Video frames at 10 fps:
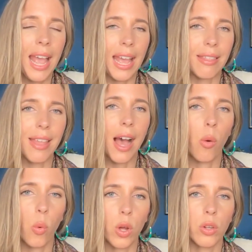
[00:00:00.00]
and
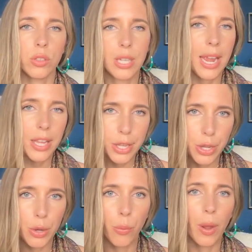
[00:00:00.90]
that will take
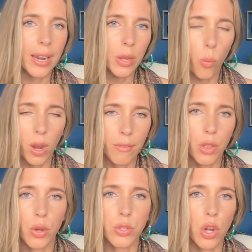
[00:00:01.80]
you any one of
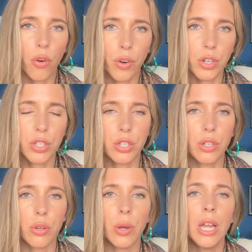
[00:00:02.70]
those over
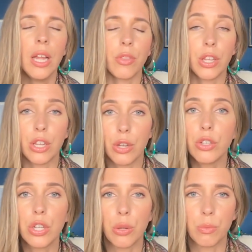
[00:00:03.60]
to the
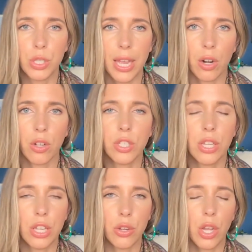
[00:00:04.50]
YouTube channel
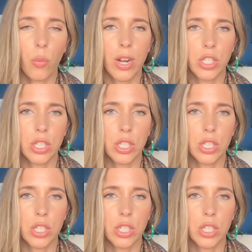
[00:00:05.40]
so that you can watch